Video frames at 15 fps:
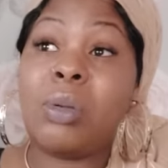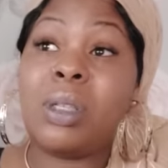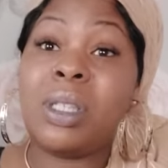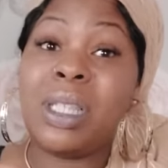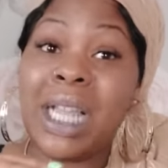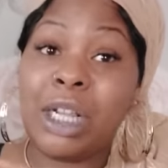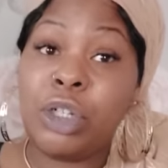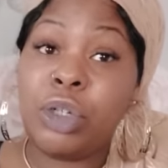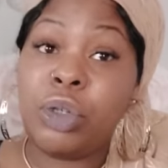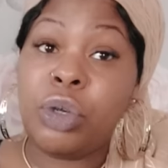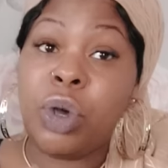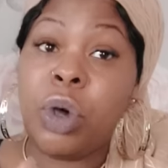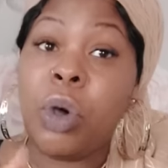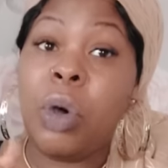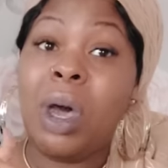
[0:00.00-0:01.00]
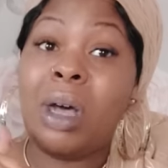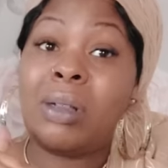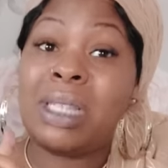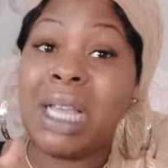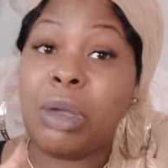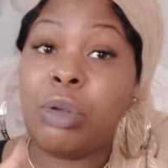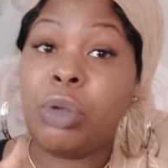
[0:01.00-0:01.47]
sad you got or how
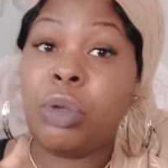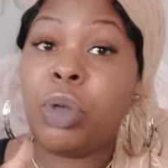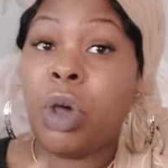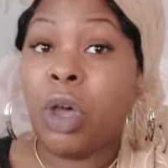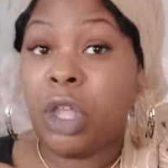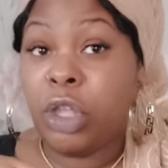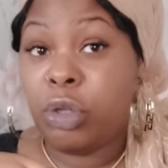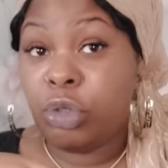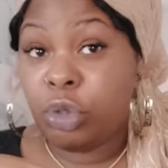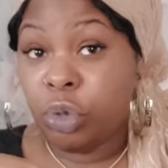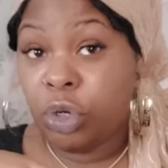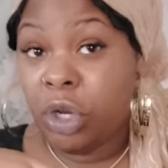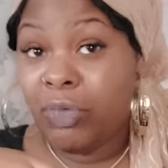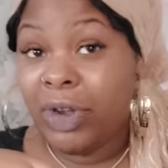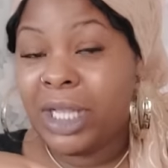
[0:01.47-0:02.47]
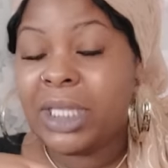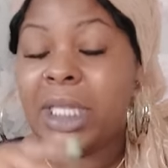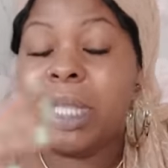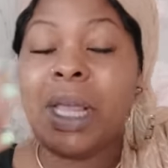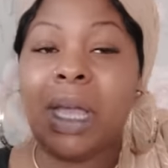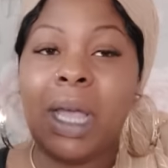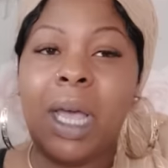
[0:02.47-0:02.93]
down you got? Are you sure you're
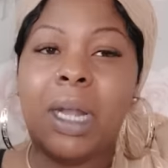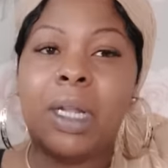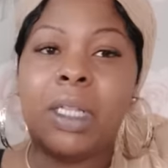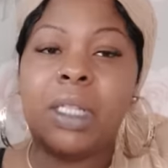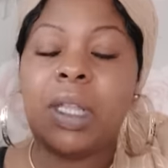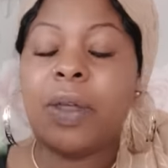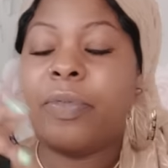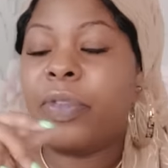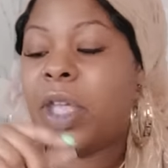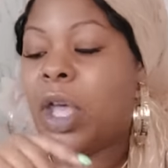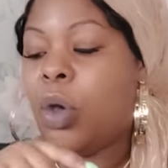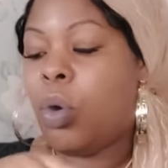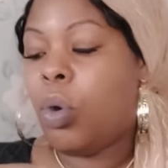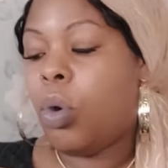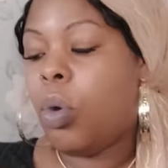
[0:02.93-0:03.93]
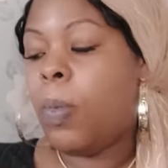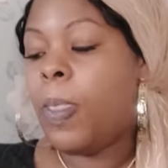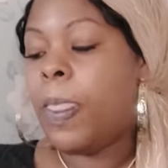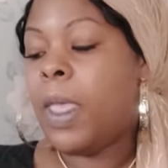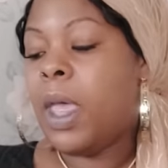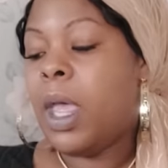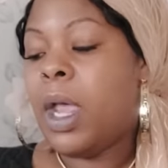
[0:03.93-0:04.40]
ready? That kind of stuff, yeah? Or
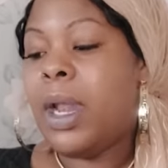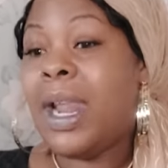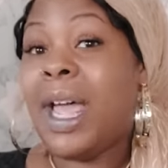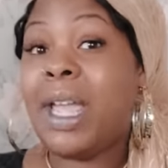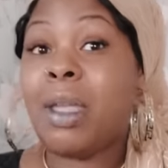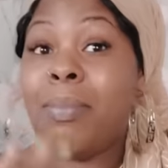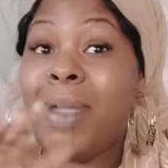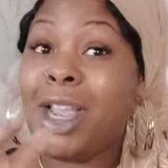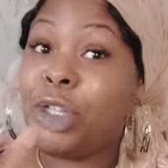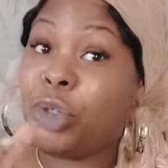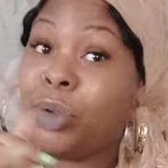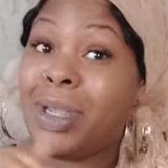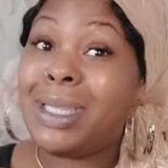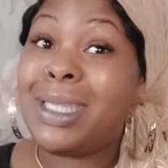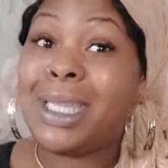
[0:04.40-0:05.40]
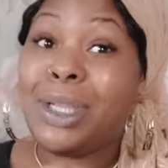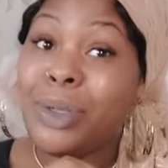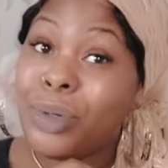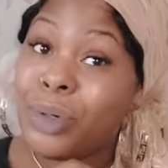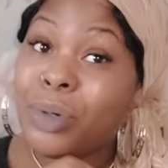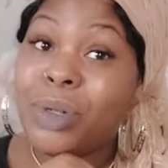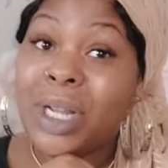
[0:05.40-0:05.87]
like, make sure they're
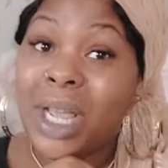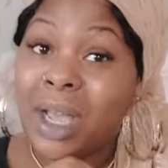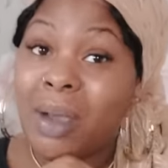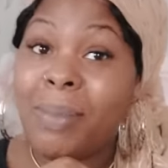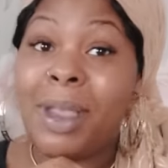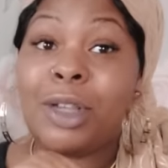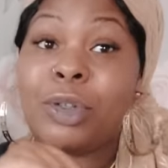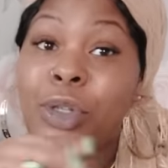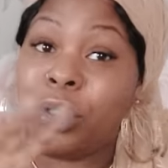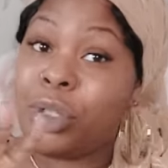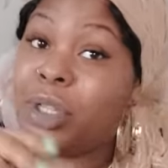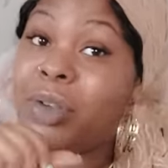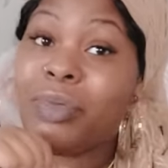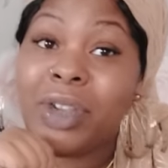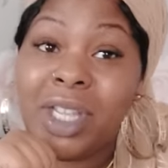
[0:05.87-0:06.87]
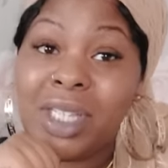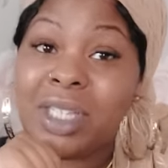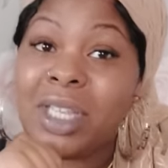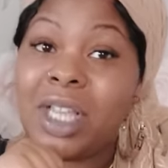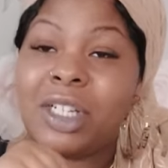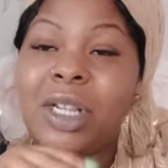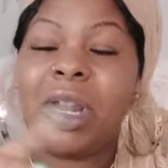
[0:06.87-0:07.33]
single now. Make sure you do your
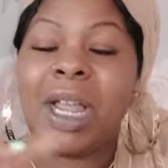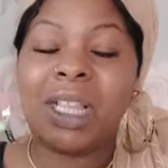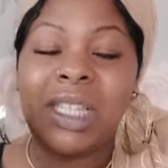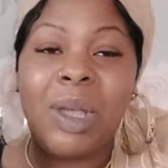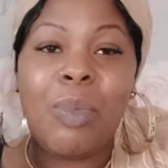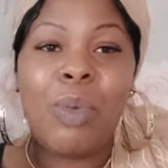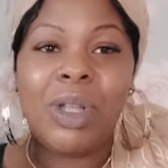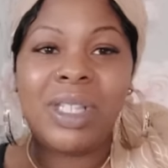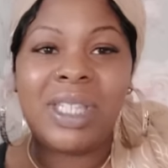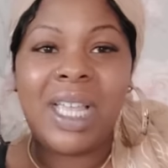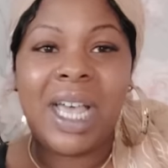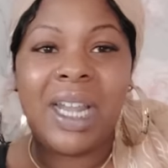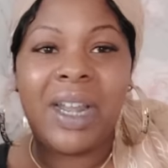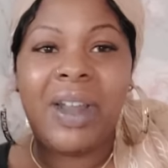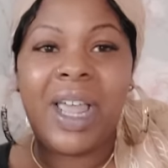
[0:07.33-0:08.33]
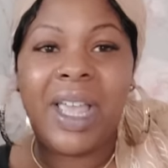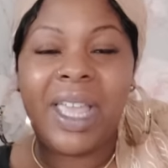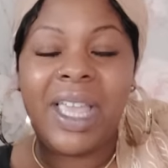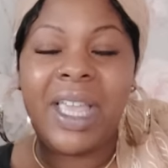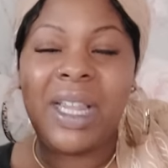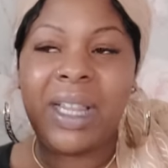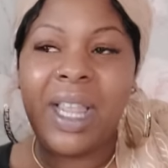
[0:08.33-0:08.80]
research. Like someone's kind of like
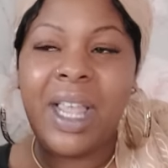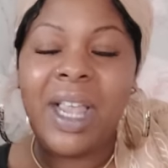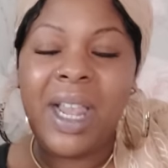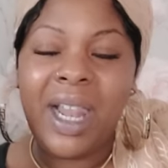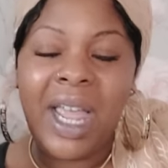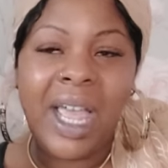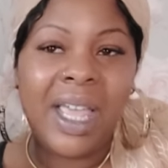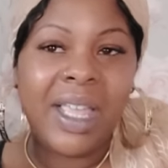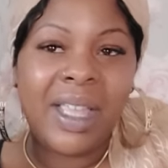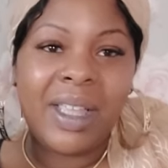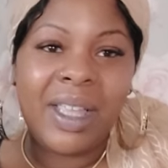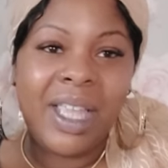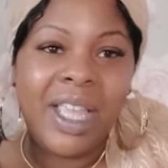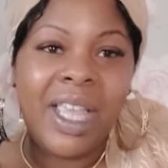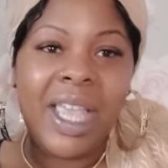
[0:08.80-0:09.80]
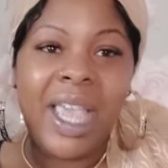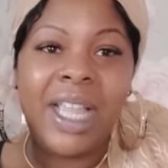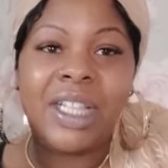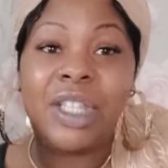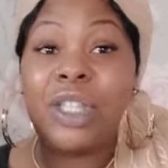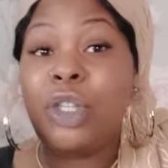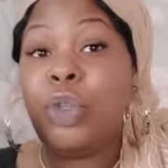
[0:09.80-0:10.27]
in
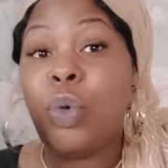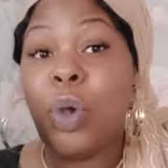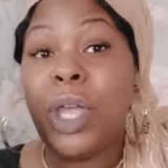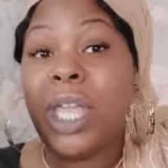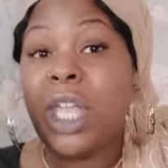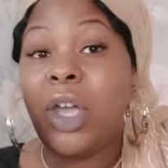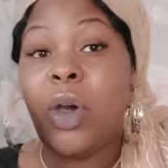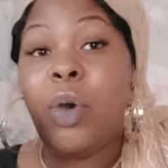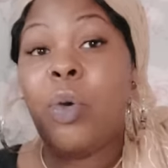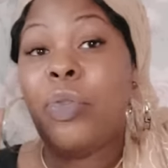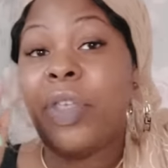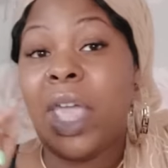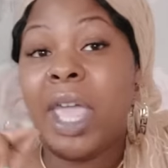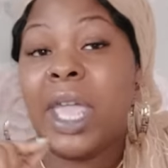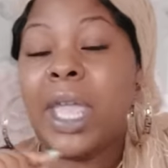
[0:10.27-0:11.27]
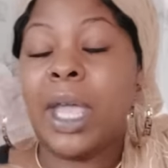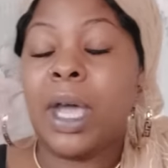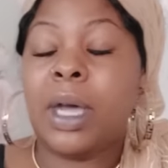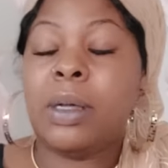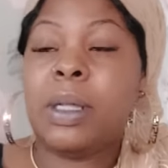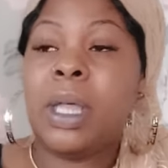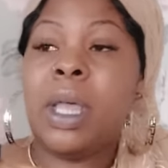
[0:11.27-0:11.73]
your ear or their
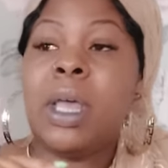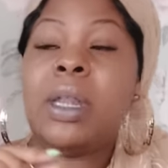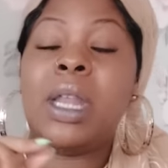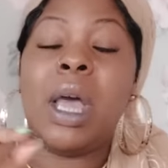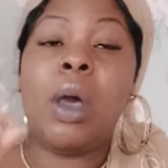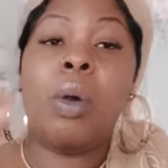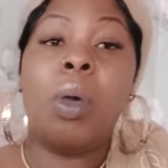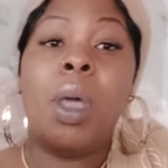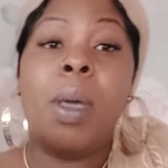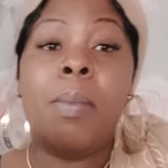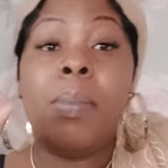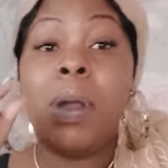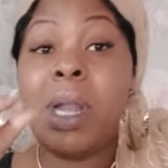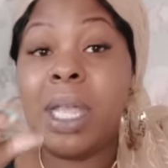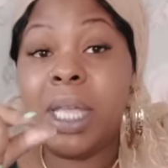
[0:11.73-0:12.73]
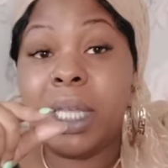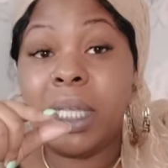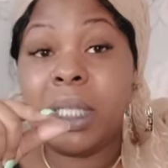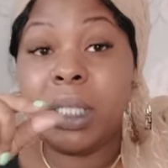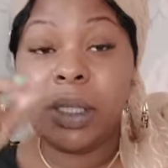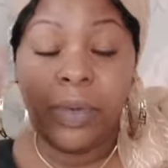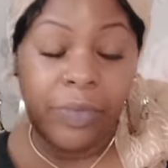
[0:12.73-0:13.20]
ear. Now,
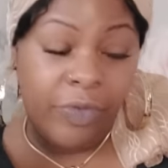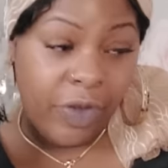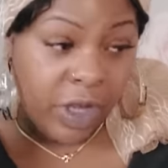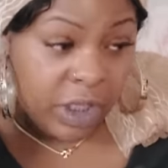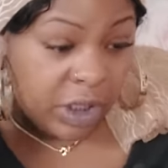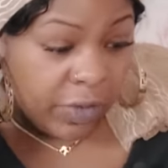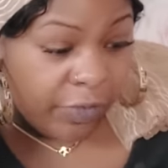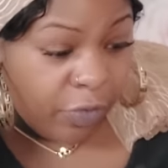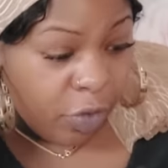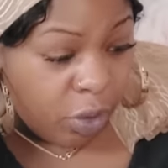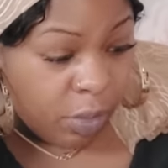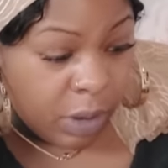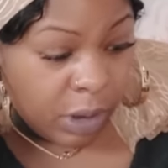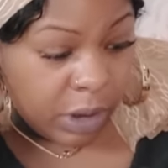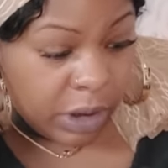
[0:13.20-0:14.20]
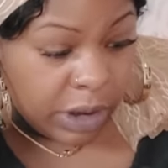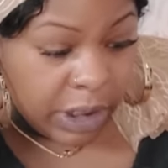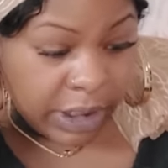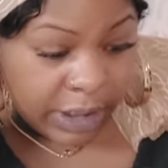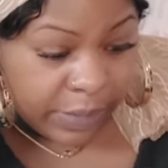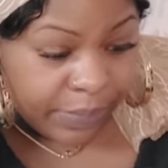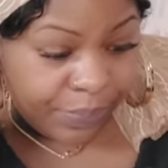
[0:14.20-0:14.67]
please, first and foremost,
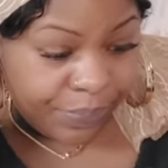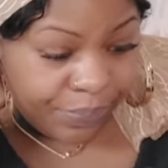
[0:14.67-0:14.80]
yeah,